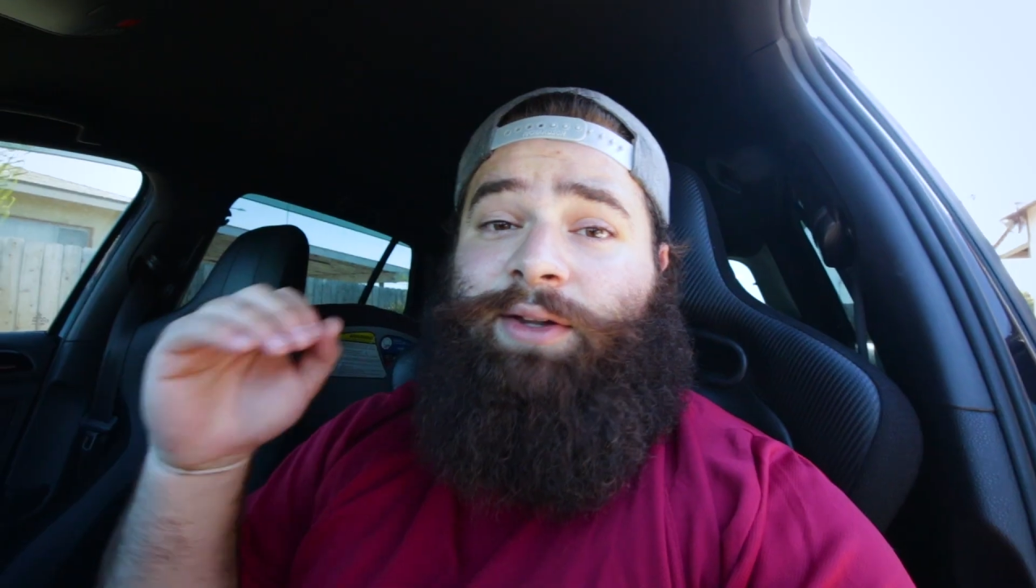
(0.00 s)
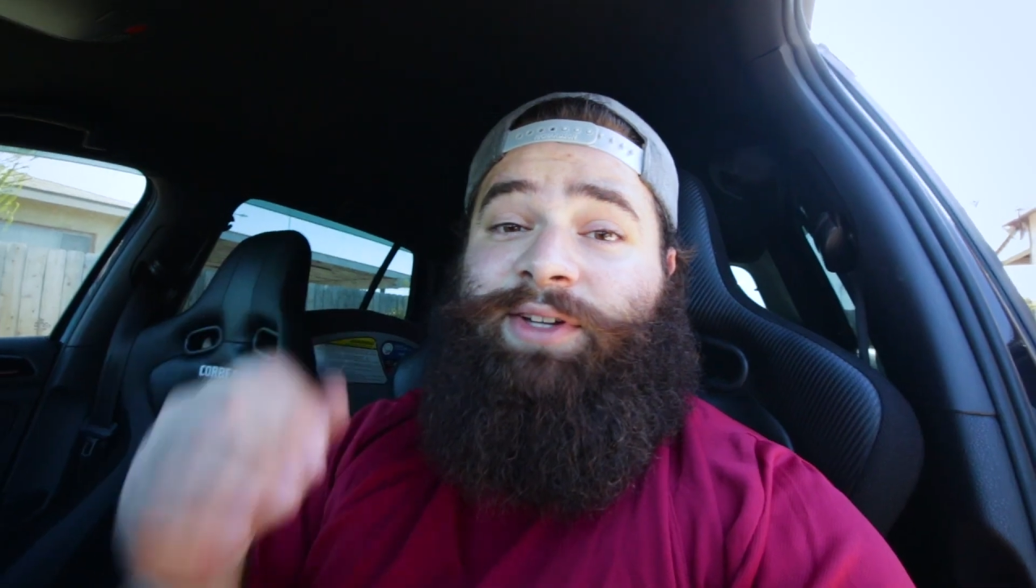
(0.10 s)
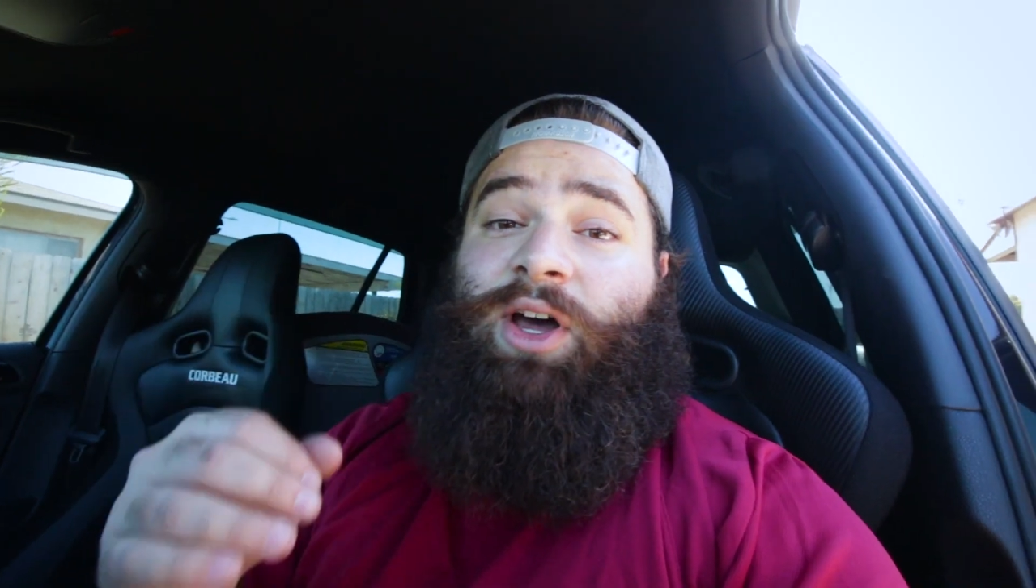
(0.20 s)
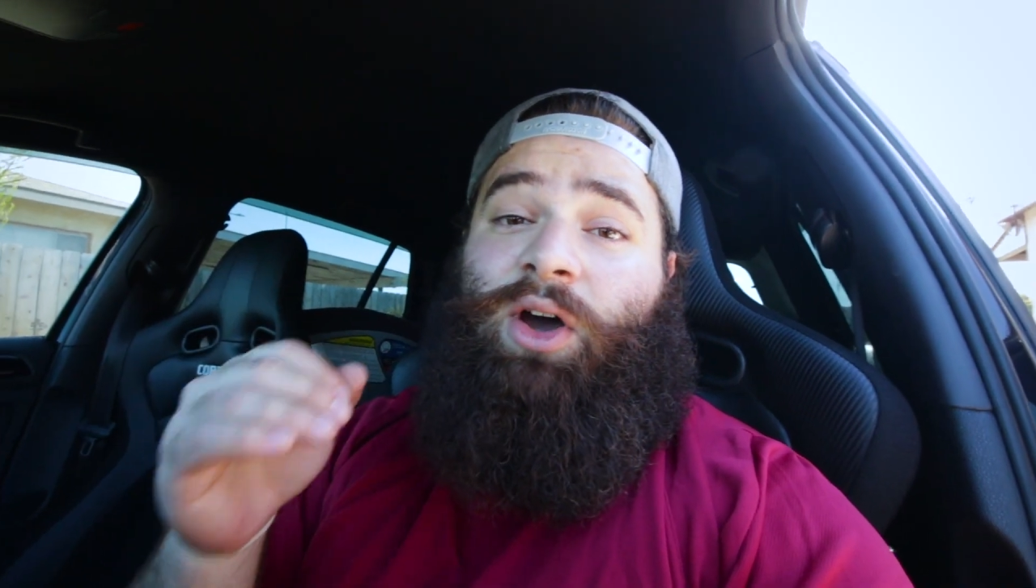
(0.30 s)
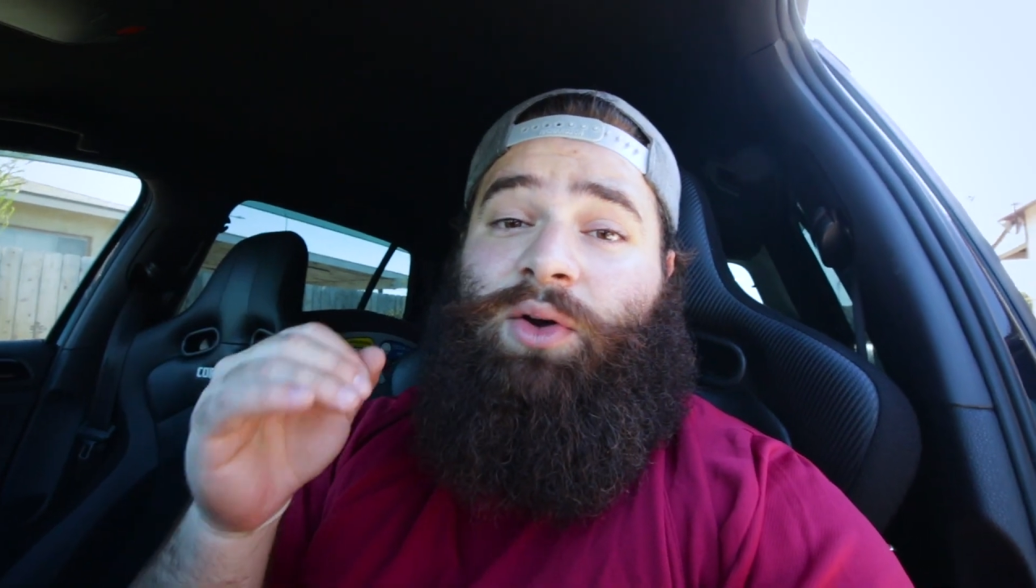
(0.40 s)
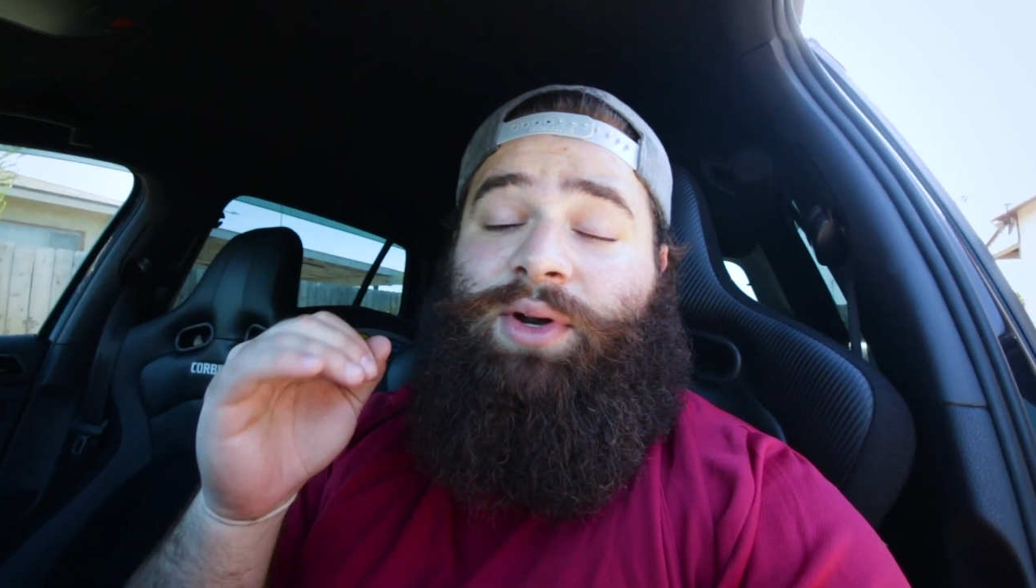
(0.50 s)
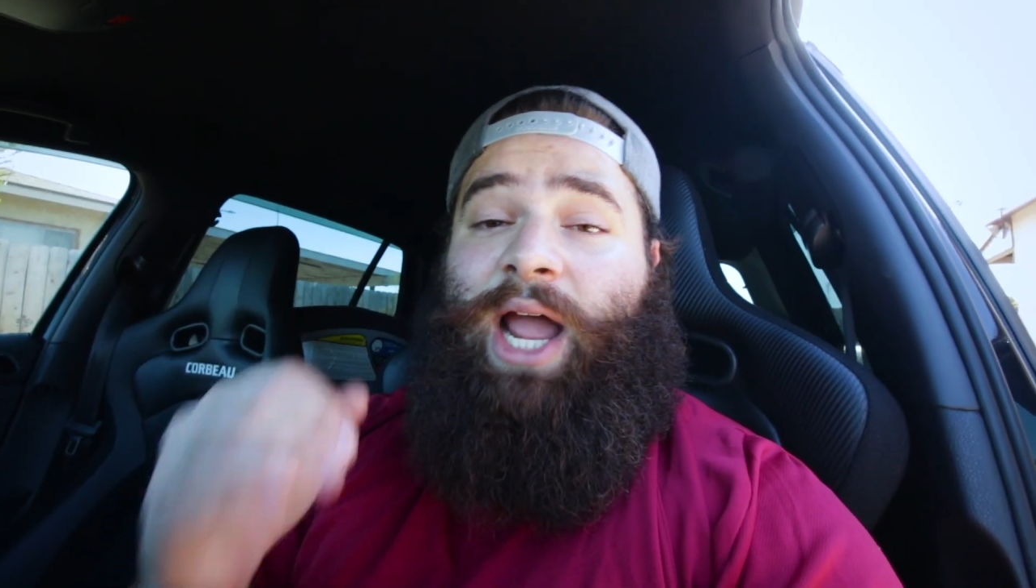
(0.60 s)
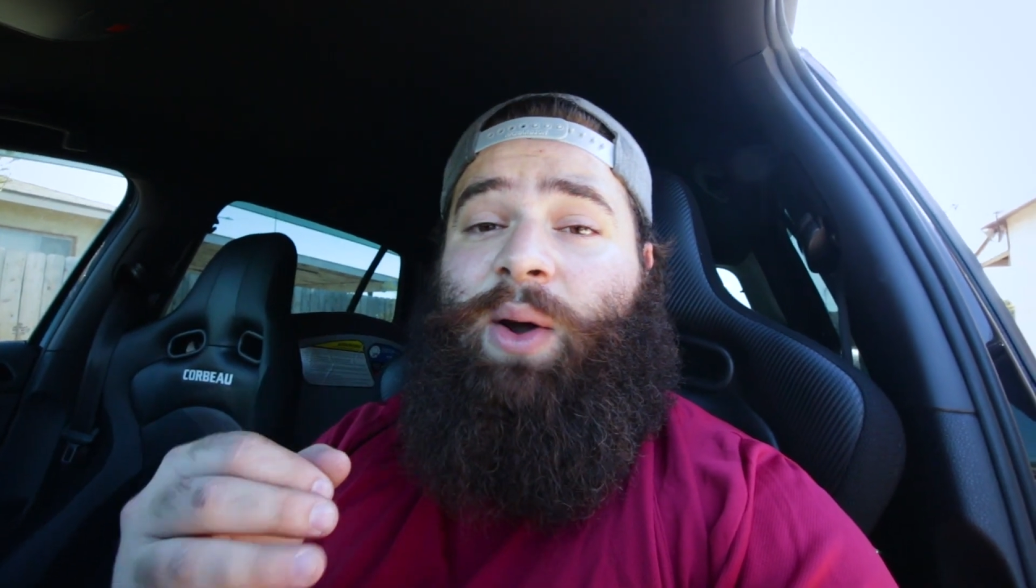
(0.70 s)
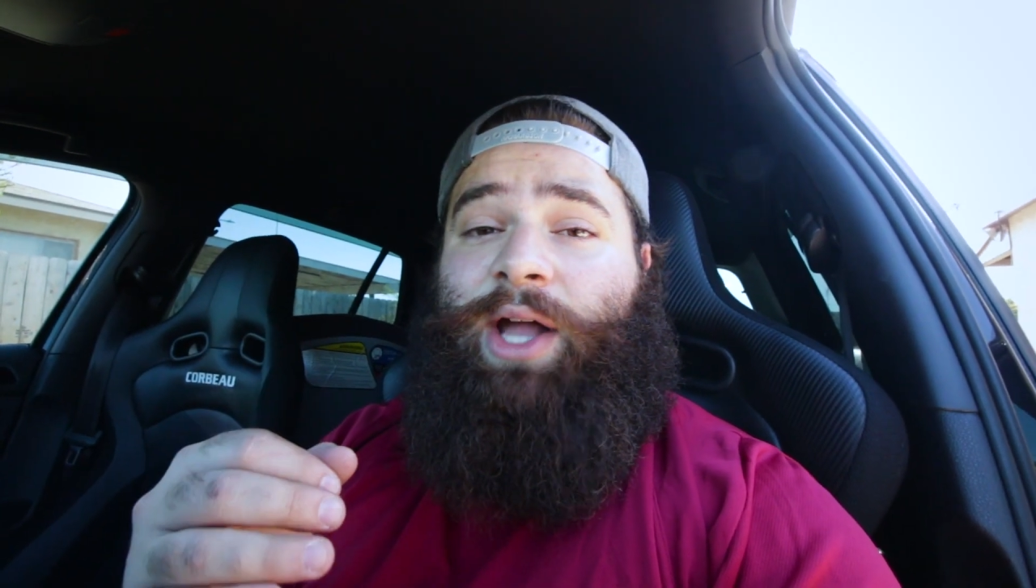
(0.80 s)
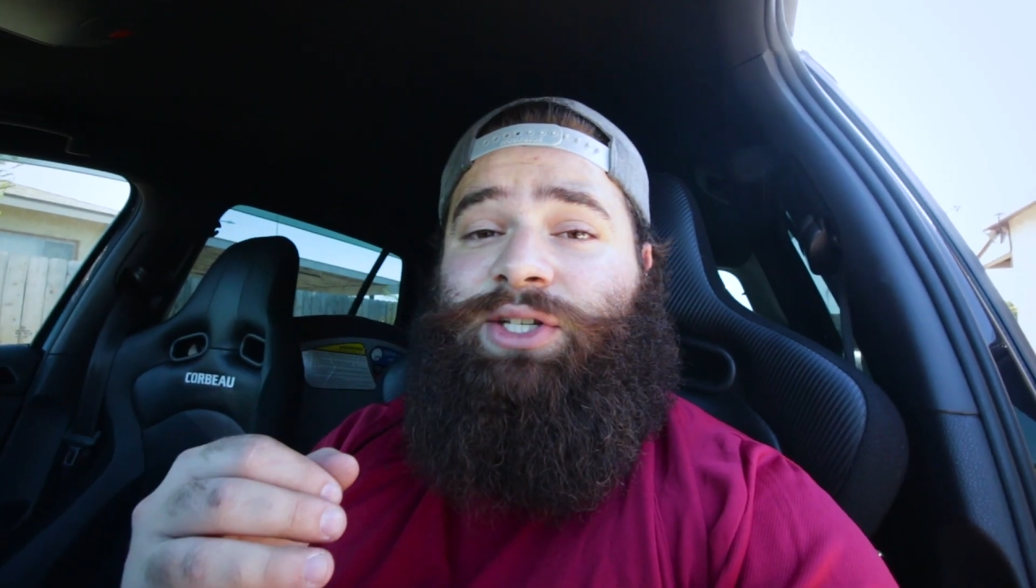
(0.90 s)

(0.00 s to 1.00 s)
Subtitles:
So now I